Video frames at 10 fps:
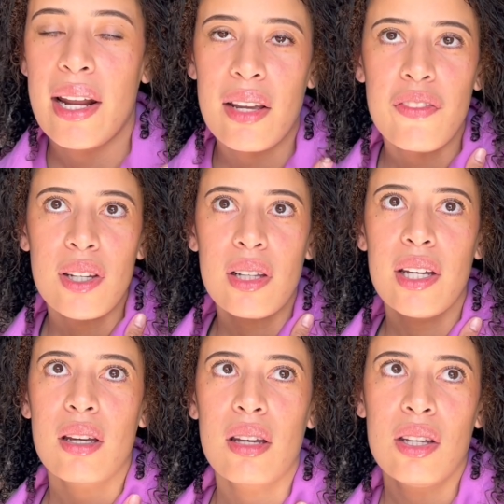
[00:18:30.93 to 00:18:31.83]
I feel
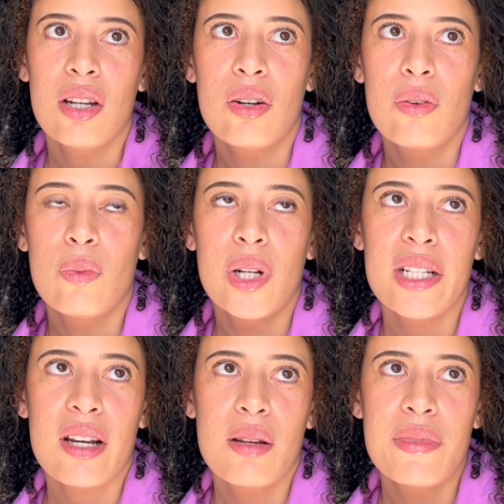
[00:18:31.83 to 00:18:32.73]
like, you know, when it
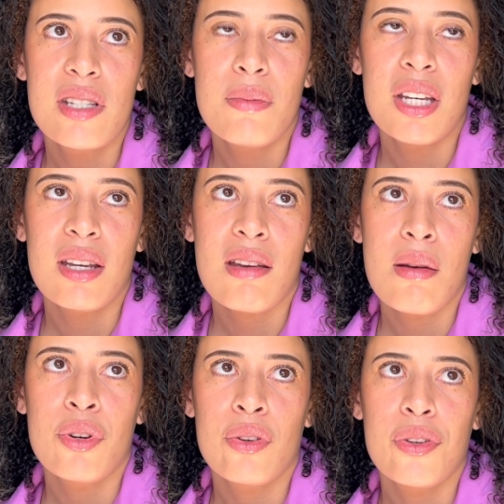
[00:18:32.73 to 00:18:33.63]
comes to making
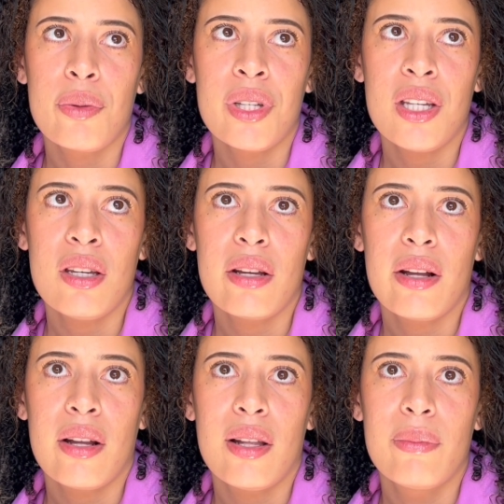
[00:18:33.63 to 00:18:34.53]
amigurumi,
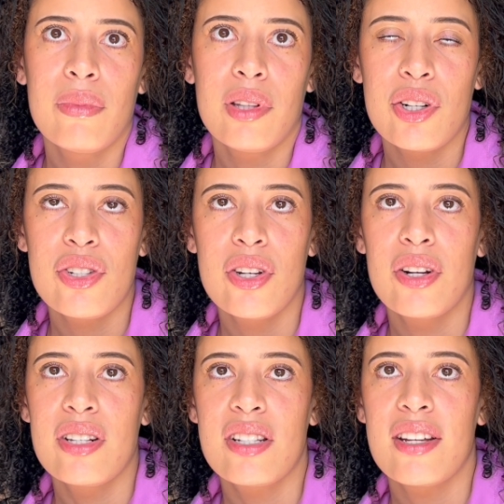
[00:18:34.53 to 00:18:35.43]
there's
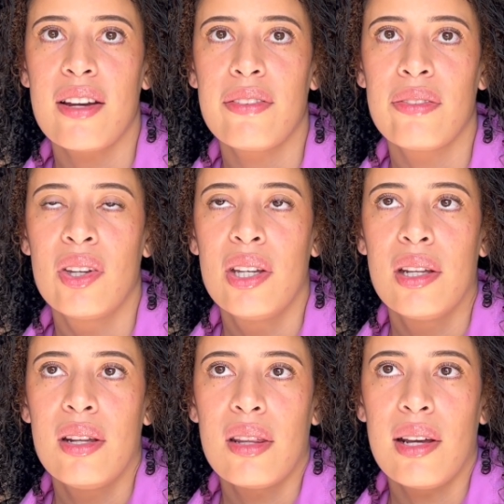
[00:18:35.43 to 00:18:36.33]
certain stuff
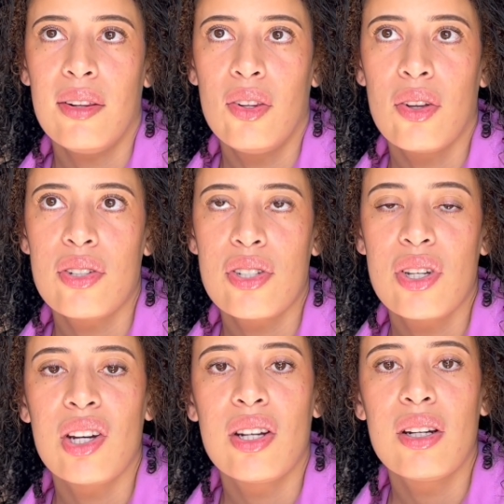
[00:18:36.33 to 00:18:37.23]
that looks
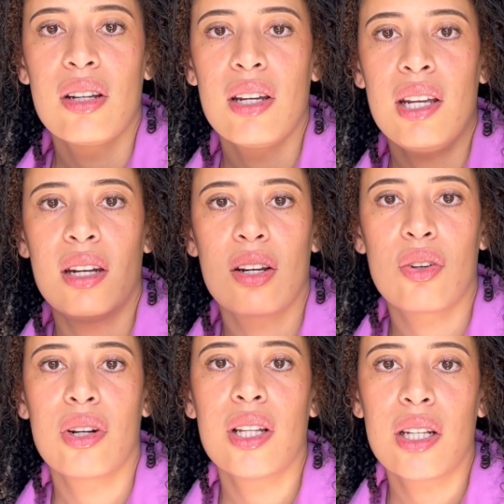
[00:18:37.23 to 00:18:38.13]
good in
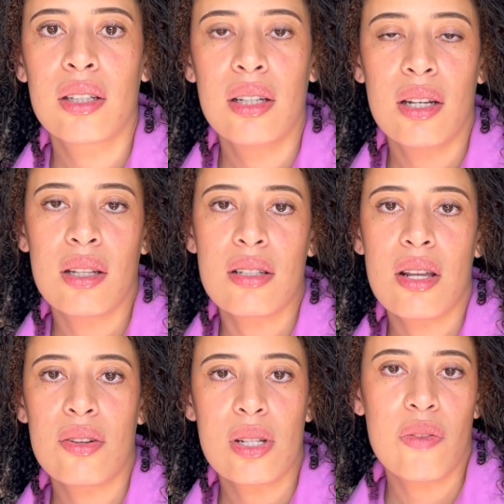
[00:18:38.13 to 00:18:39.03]
acrylic and
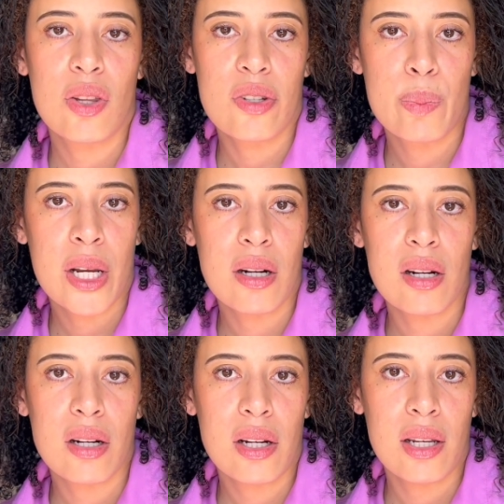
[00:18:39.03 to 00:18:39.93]
other stuff that looks
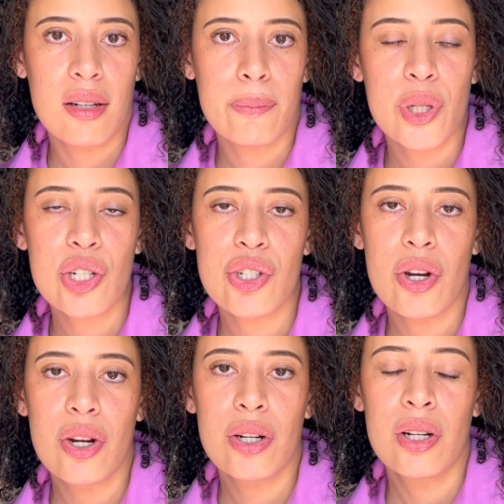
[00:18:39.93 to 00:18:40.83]
better in plush
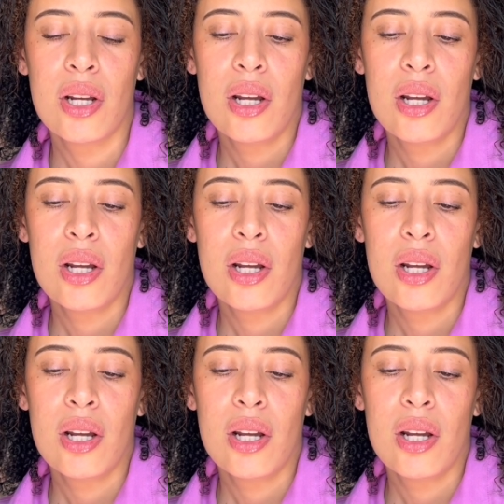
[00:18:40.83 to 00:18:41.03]
yarn.